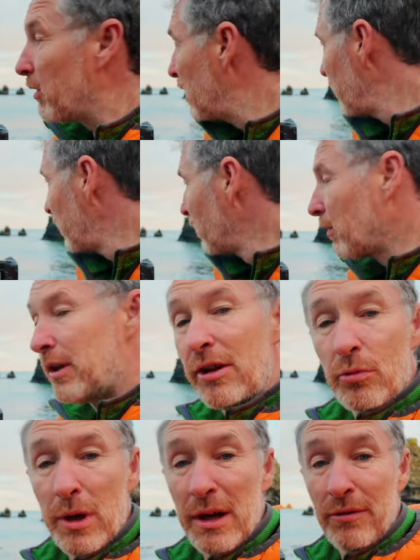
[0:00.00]
even though these
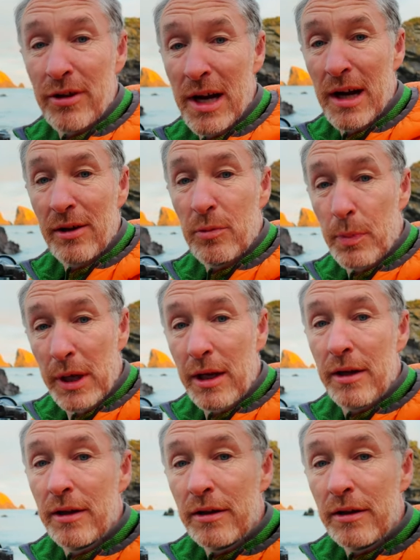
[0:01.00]
waves aren't big,